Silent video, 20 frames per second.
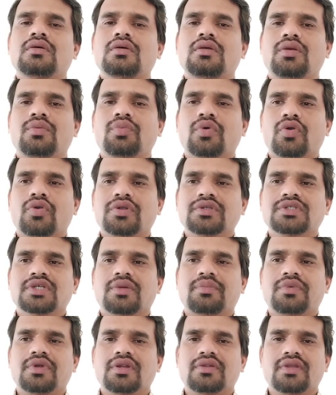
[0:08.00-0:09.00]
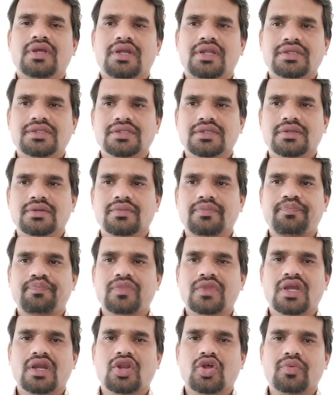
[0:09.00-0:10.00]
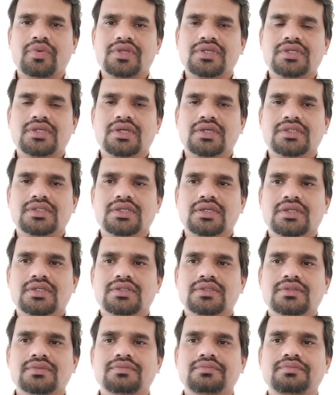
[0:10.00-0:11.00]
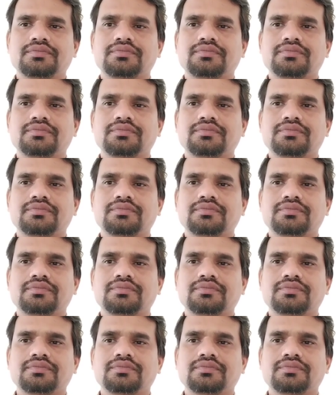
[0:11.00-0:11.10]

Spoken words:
important chapter, that is atomic structures.